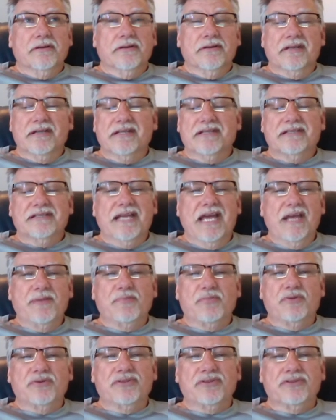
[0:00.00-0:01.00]
the
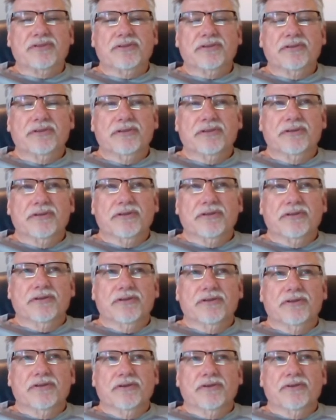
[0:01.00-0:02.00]
disciples
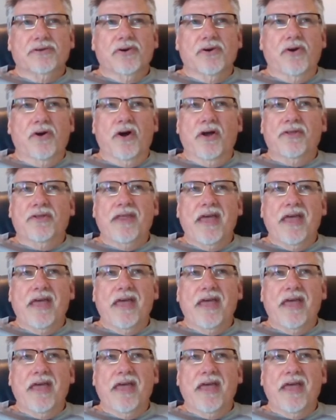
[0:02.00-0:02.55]
on